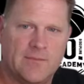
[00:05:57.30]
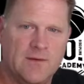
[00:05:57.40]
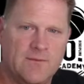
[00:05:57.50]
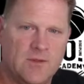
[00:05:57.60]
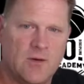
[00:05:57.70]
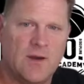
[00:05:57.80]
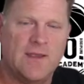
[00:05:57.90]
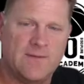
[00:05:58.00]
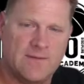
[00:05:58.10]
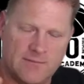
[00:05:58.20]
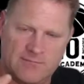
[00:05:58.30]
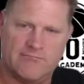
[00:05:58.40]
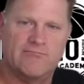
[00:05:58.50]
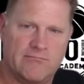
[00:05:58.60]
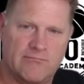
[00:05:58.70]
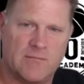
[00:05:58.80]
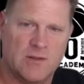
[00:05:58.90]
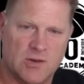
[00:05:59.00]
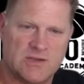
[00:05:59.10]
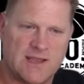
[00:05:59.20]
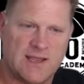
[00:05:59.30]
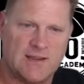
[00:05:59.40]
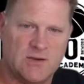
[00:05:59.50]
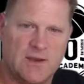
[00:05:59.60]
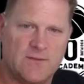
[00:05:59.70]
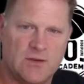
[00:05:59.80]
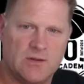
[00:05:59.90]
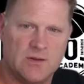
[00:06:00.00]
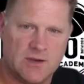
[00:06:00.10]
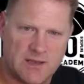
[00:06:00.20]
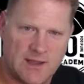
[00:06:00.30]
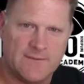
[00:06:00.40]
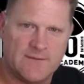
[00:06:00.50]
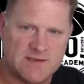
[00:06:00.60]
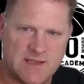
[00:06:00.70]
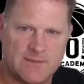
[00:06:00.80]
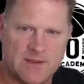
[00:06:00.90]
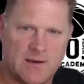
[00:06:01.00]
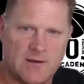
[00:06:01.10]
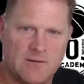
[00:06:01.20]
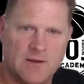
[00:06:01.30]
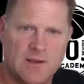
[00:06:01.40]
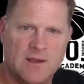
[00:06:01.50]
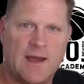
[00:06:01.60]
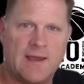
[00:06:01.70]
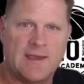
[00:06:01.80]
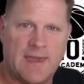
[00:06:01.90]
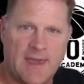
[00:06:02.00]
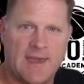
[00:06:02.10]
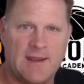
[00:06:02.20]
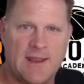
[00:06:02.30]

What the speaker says: even though it looks like I do have a good look and I have stepped out, I can